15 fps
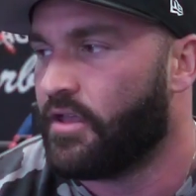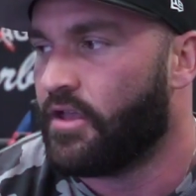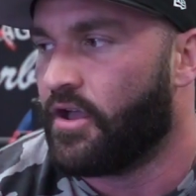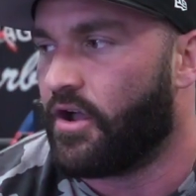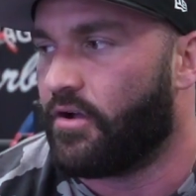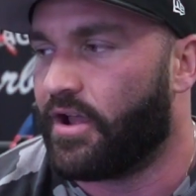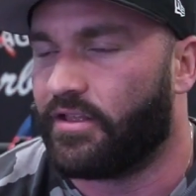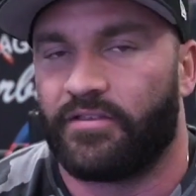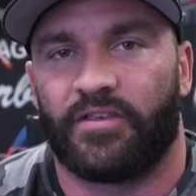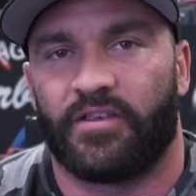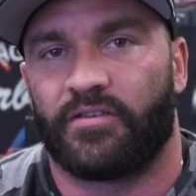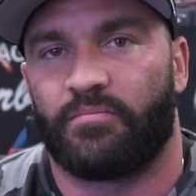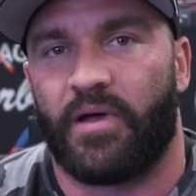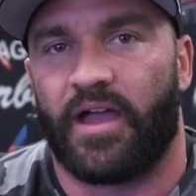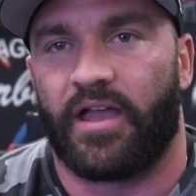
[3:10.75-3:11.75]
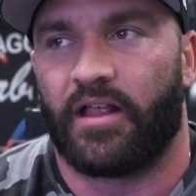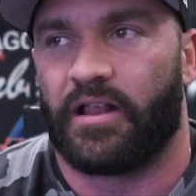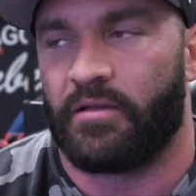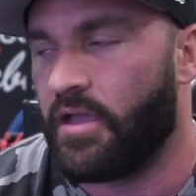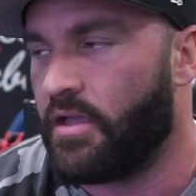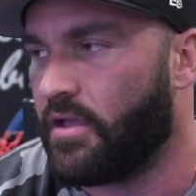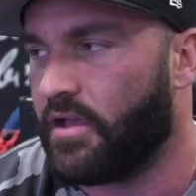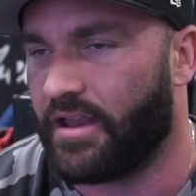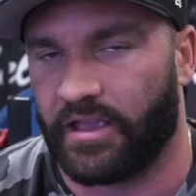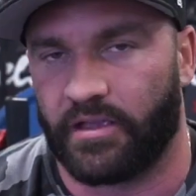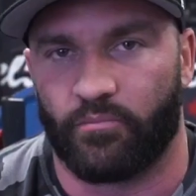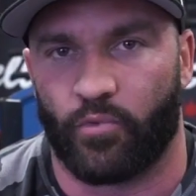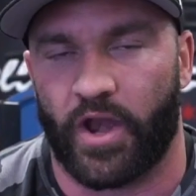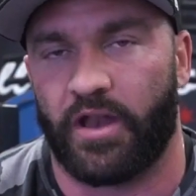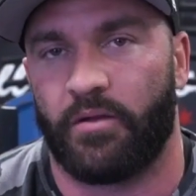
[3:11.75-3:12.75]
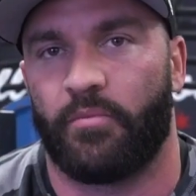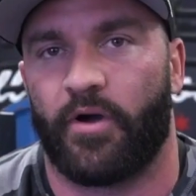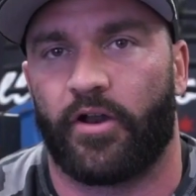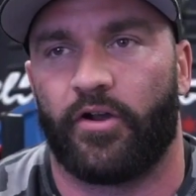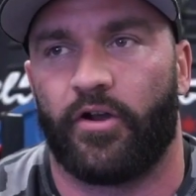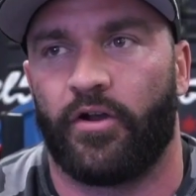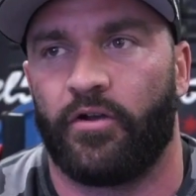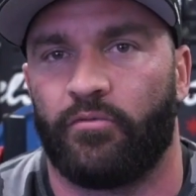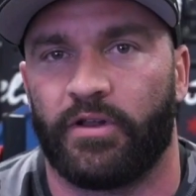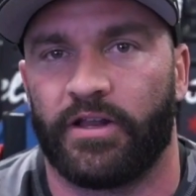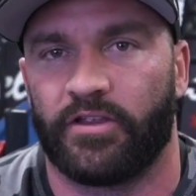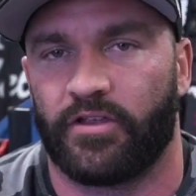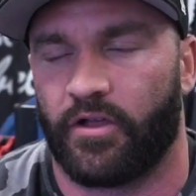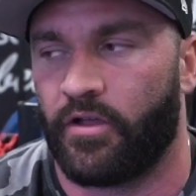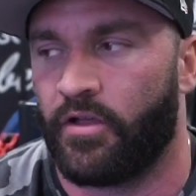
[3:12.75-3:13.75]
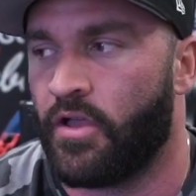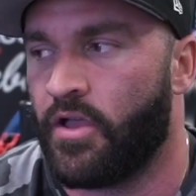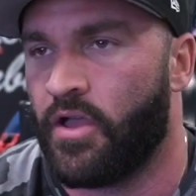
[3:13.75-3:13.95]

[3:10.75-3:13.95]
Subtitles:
All right, this is my bread and butter, really the